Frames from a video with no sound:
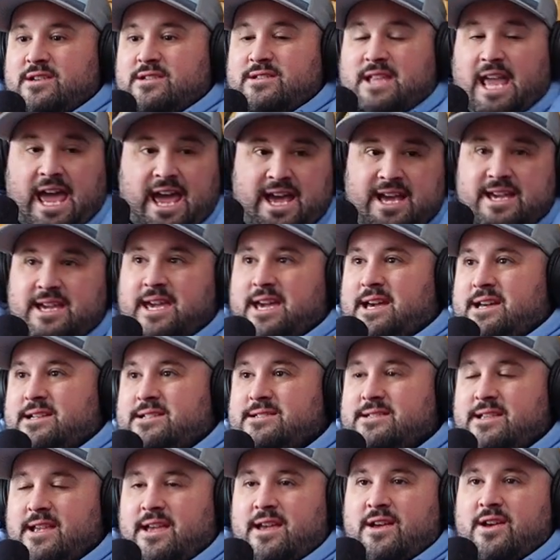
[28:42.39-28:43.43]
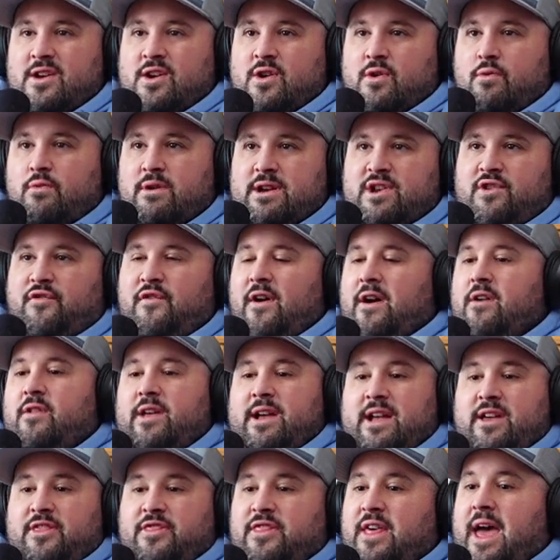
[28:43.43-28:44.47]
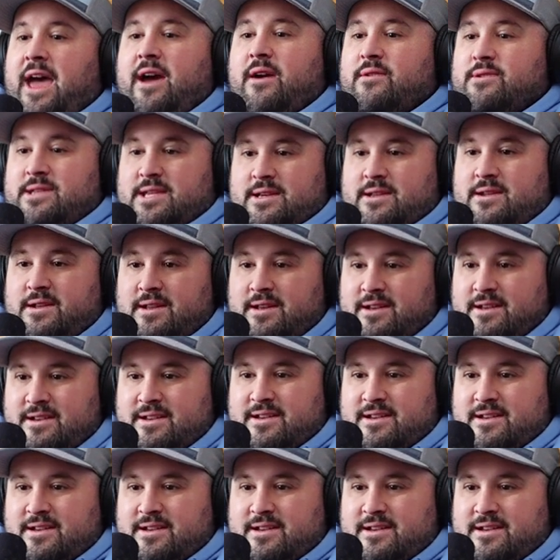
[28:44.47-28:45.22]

10 kids, which felt like 1,000.